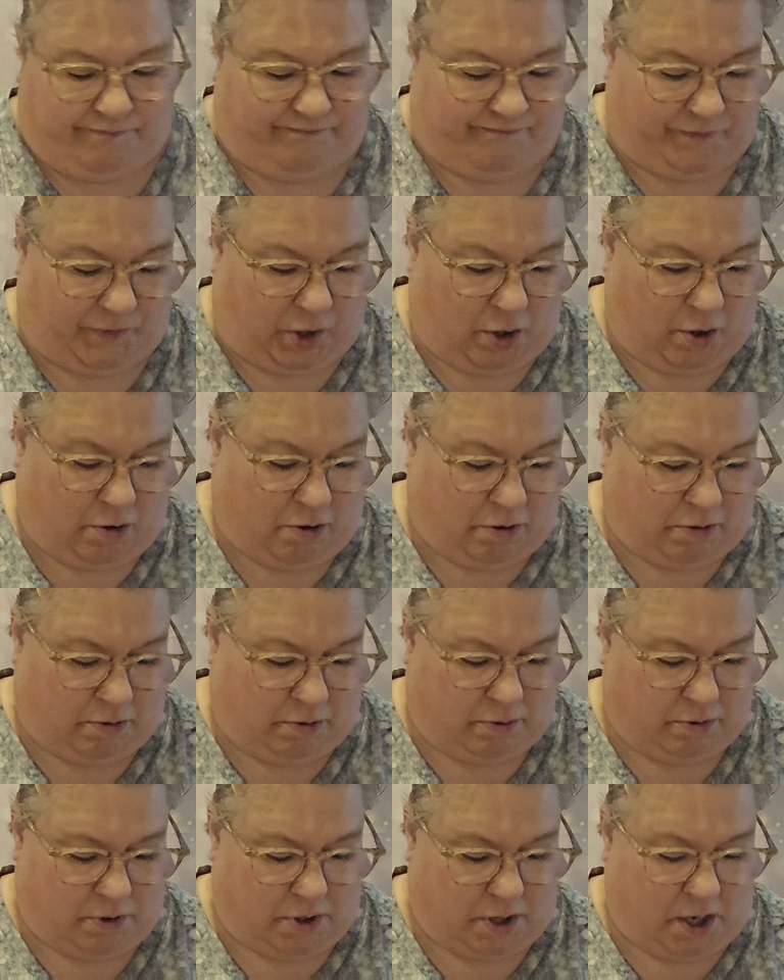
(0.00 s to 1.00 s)
You know,
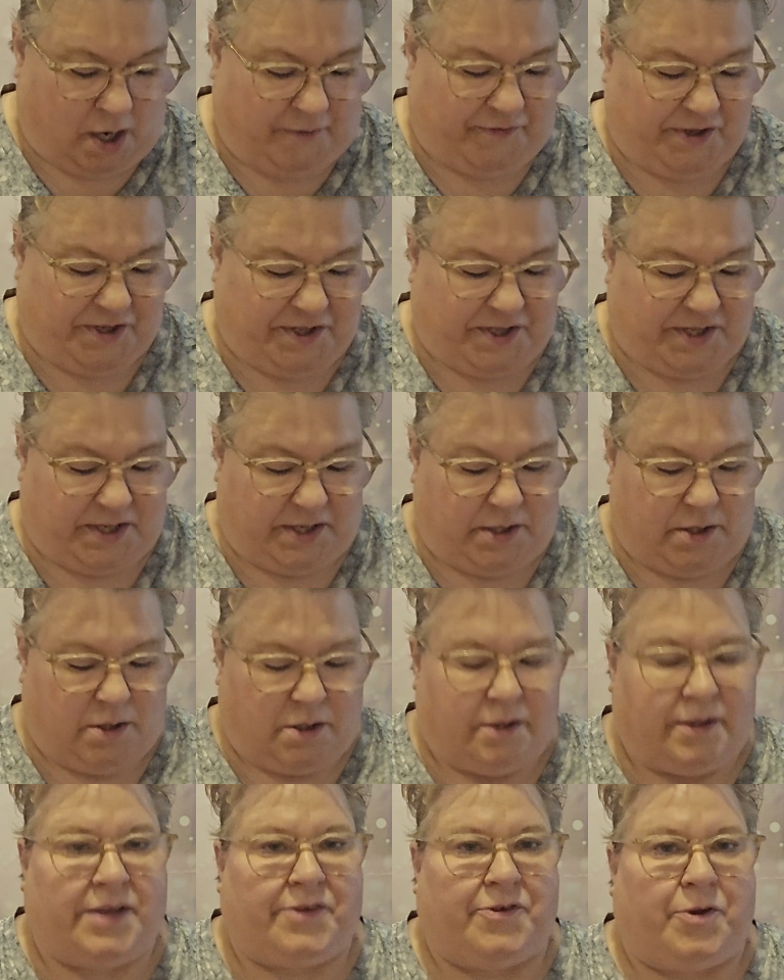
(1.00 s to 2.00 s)
obviously,
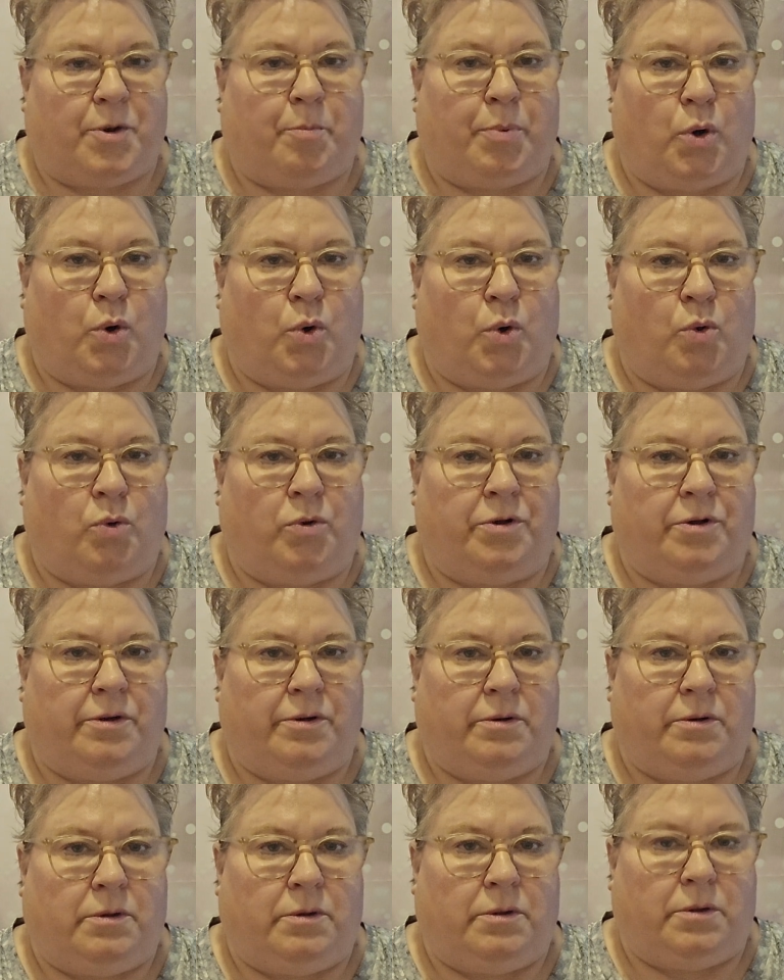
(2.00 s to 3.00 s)
that's a bold.
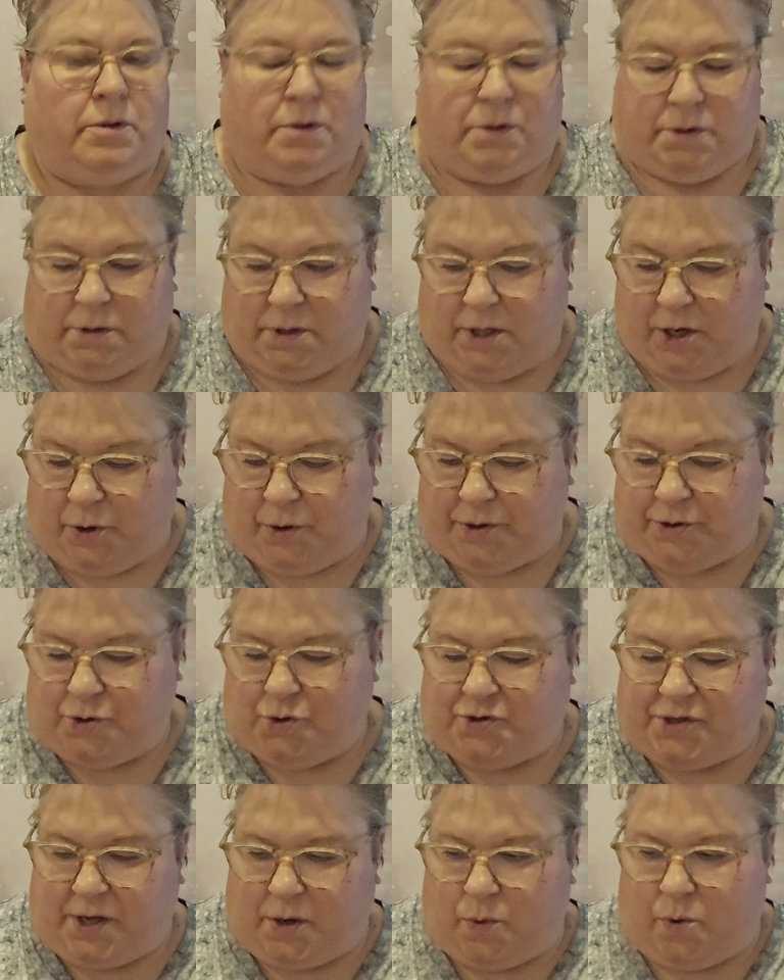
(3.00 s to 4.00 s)
I don't use
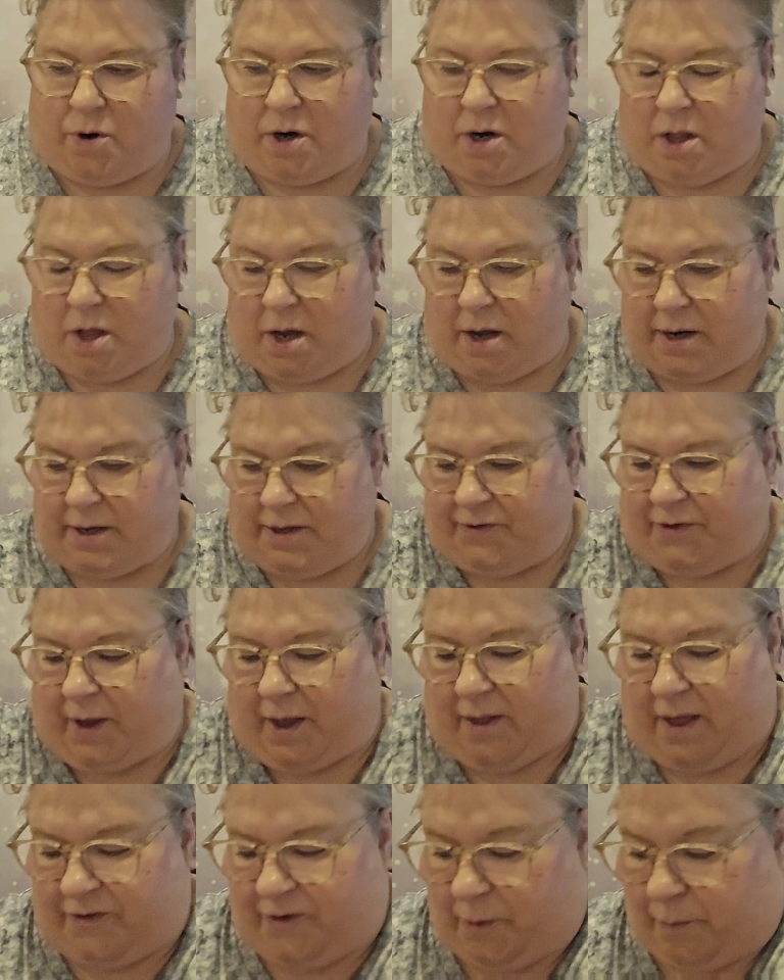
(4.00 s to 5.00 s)
that word a lot. It's a,
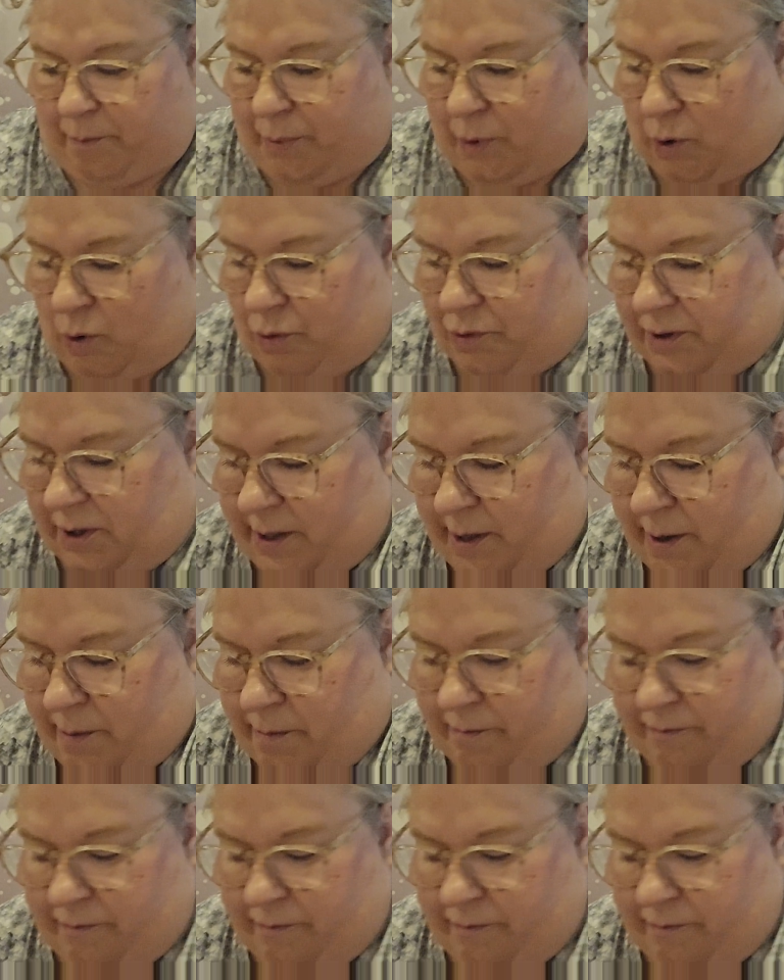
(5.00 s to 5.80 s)
that's a bold lip.